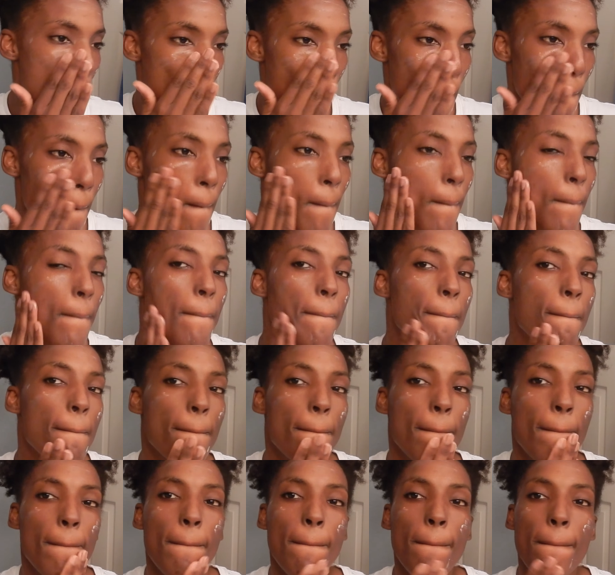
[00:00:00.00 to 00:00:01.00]
use it
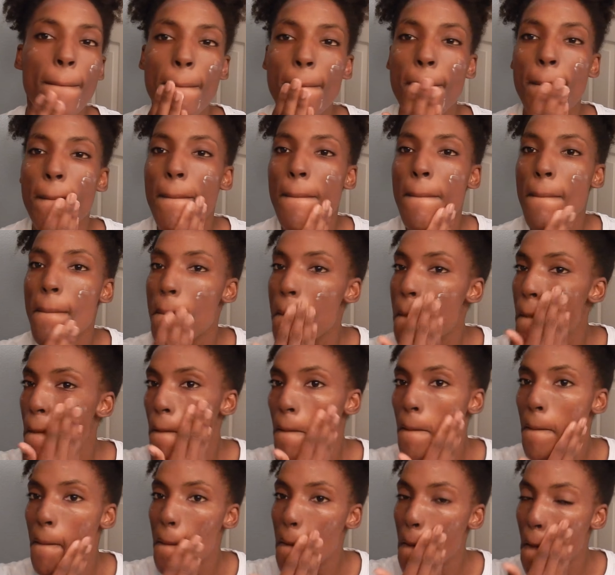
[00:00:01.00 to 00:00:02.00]
this time now as a
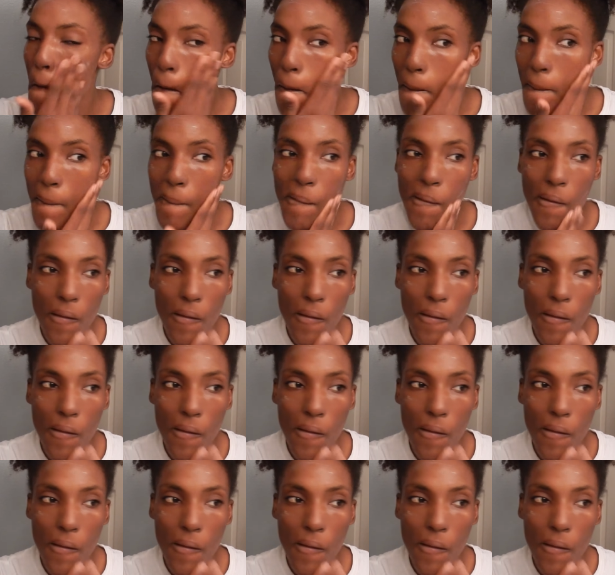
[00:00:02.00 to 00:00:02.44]
night cream,